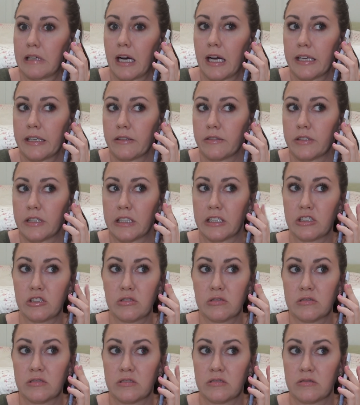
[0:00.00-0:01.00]
I don't
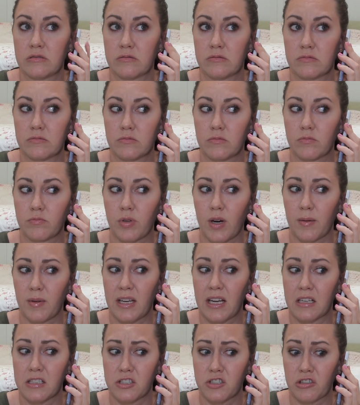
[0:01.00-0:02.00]
know.
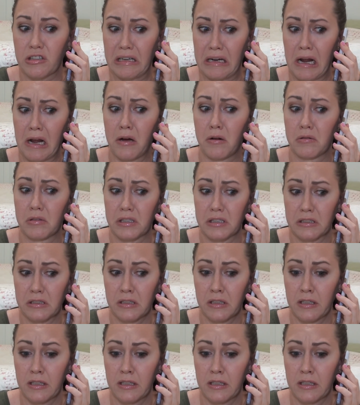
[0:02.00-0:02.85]
Probably under an hour.